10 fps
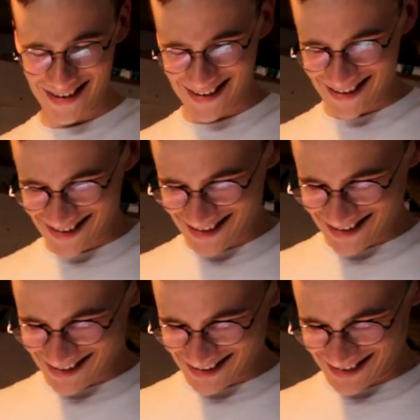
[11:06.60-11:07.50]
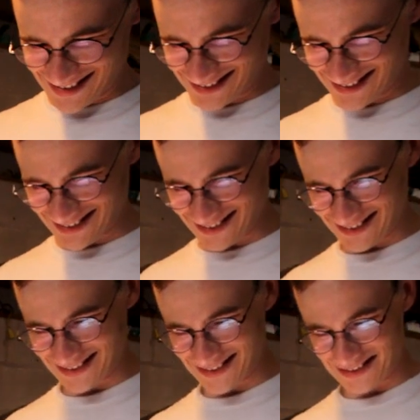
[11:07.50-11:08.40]

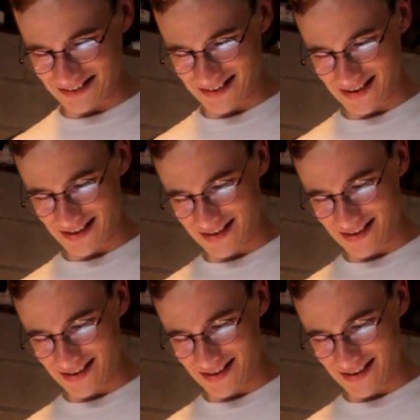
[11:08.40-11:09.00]
[no speech]